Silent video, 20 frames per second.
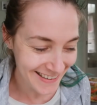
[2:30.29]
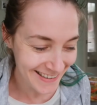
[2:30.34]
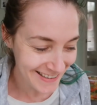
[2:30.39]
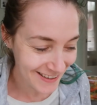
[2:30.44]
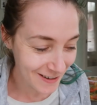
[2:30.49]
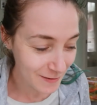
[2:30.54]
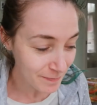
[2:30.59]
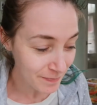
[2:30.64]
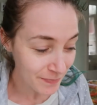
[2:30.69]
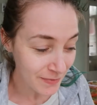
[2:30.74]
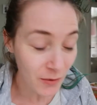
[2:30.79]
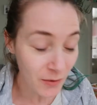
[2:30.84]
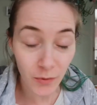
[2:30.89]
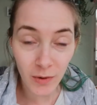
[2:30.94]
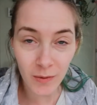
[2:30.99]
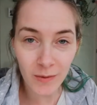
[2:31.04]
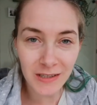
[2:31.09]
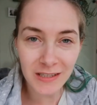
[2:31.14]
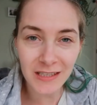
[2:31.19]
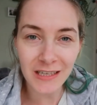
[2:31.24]
So we
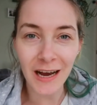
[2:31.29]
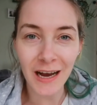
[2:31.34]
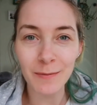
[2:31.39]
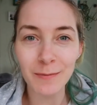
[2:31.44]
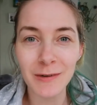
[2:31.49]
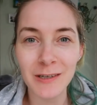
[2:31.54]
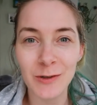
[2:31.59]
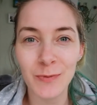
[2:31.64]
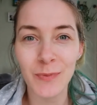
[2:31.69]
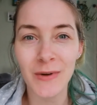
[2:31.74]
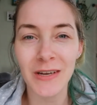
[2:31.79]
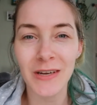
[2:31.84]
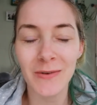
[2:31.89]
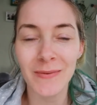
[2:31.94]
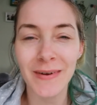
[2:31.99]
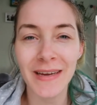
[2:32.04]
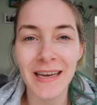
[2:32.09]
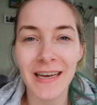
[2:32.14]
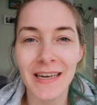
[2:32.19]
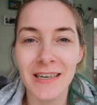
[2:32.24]
will see how much spinning
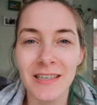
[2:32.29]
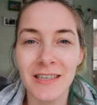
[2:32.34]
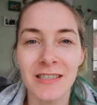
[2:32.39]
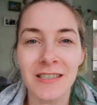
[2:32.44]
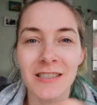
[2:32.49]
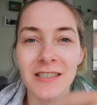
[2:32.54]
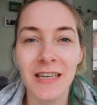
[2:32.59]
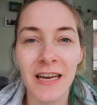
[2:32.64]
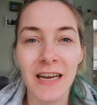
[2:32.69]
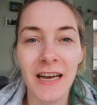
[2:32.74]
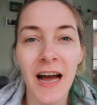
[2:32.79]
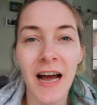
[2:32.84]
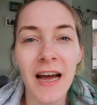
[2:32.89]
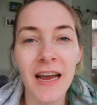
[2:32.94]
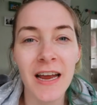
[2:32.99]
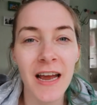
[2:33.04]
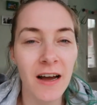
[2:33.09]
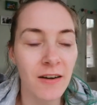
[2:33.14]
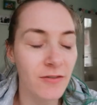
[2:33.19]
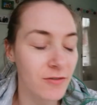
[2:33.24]
we get done today. I
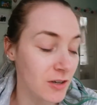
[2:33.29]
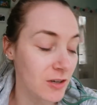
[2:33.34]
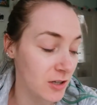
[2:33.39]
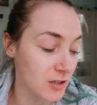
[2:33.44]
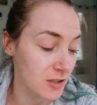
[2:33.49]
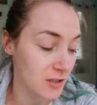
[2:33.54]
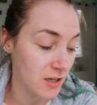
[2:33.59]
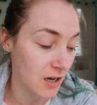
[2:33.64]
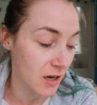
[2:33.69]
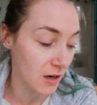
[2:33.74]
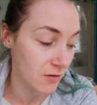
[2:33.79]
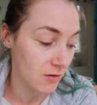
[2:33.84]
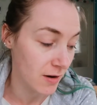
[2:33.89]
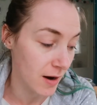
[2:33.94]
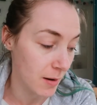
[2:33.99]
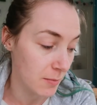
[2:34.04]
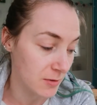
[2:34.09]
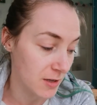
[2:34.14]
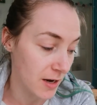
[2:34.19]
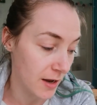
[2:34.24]
have another 10
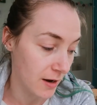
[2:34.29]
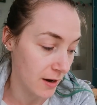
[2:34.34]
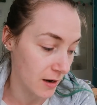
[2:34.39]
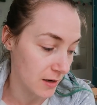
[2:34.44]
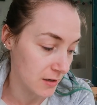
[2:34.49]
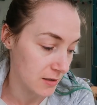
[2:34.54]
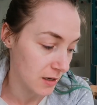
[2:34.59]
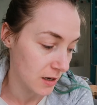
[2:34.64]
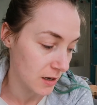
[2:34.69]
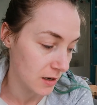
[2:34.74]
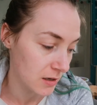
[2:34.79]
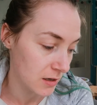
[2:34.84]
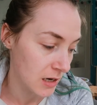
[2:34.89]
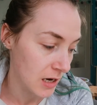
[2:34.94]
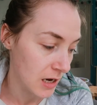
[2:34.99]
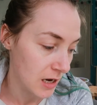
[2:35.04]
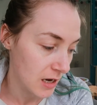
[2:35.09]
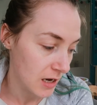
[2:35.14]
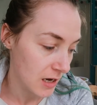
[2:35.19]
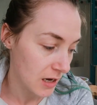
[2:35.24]
grams like I said,
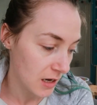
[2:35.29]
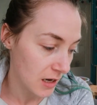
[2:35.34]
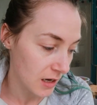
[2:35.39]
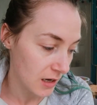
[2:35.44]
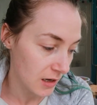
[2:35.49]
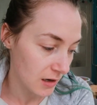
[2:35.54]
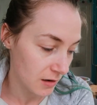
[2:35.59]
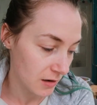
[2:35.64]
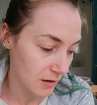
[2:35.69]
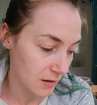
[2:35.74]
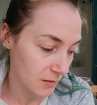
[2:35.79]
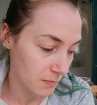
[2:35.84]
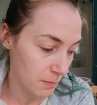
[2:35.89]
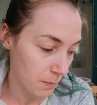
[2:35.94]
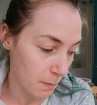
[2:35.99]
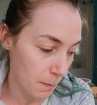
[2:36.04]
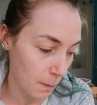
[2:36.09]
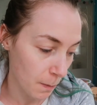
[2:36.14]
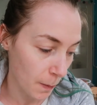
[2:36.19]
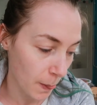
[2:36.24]
and
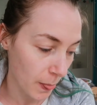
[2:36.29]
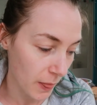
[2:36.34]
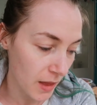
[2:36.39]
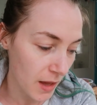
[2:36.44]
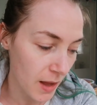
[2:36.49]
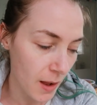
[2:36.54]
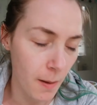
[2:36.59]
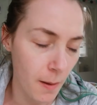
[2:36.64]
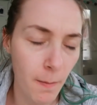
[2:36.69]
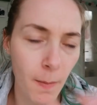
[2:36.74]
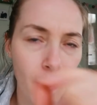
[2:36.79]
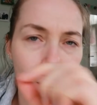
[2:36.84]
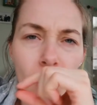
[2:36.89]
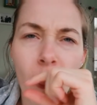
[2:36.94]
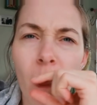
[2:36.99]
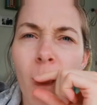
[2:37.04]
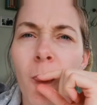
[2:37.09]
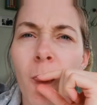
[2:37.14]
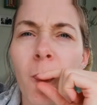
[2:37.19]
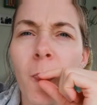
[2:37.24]
yeah,
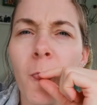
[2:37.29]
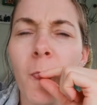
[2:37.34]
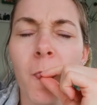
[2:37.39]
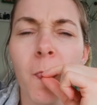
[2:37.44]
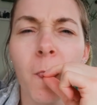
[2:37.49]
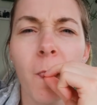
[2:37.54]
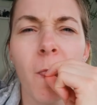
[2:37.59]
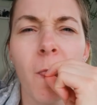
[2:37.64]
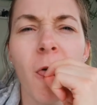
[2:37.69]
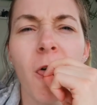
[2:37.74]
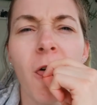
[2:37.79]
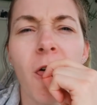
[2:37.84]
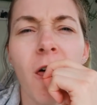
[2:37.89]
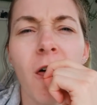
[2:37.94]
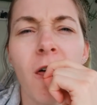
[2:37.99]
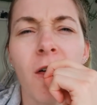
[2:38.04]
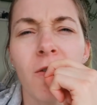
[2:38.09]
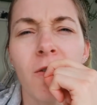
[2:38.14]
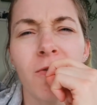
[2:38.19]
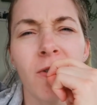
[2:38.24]

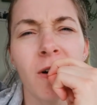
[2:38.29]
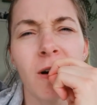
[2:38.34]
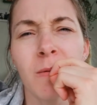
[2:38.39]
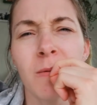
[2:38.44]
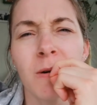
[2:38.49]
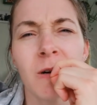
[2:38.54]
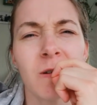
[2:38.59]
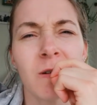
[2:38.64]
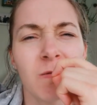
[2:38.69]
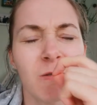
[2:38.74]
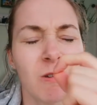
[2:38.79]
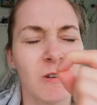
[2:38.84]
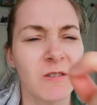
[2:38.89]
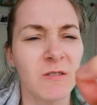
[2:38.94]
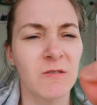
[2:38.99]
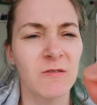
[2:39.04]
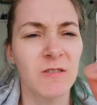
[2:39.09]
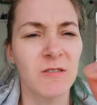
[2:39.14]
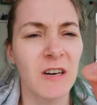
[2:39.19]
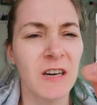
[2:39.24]
fiber
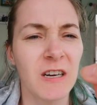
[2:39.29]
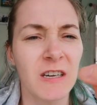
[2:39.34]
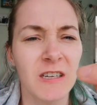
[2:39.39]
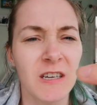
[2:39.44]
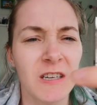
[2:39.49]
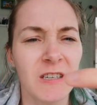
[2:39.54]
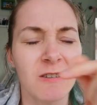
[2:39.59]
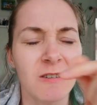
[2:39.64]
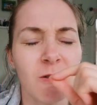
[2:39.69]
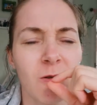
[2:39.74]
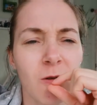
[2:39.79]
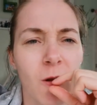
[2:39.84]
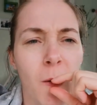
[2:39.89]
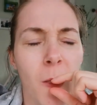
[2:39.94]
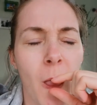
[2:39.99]
doesn't really taste good.